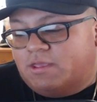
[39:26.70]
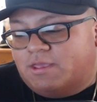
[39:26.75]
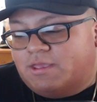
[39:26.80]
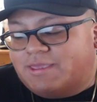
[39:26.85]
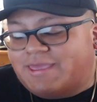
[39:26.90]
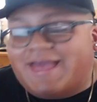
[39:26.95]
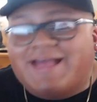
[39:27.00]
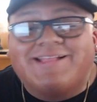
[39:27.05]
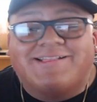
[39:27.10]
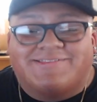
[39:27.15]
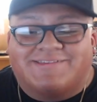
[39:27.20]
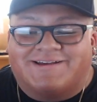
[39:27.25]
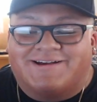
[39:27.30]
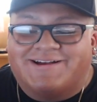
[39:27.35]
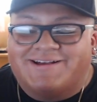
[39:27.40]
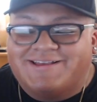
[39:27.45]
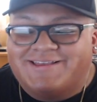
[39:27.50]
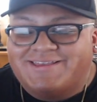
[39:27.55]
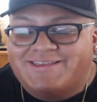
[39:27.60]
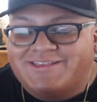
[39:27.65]

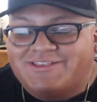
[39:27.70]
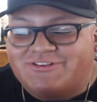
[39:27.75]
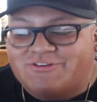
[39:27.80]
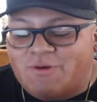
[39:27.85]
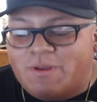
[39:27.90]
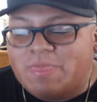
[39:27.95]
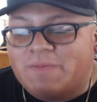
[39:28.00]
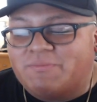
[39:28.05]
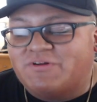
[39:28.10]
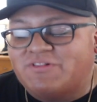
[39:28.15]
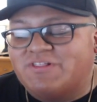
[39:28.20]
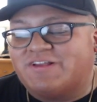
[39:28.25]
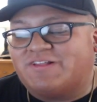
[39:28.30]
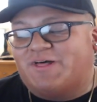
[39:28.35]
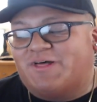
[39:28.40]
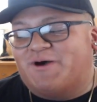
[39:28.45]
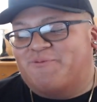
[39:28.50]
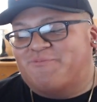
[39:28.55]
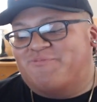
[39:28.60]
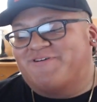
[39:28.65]
Kenta joined the Bullet
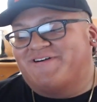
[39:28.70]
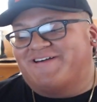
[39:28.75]
Club.